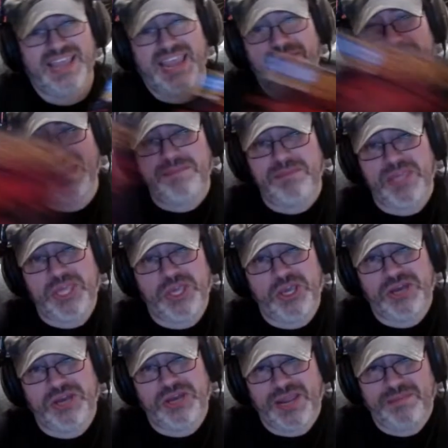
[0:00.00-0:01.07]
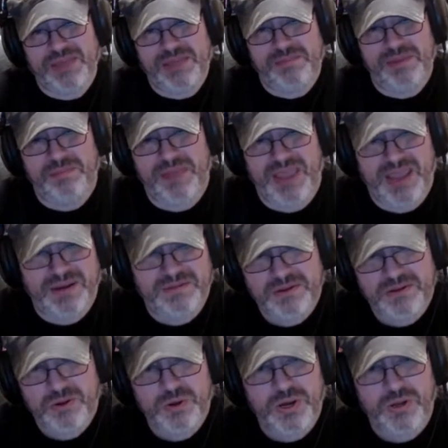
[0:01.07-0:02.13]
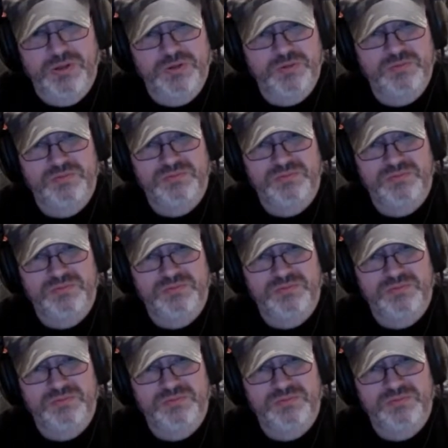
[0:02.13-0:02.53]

it might be good. It might be bad. Who knows?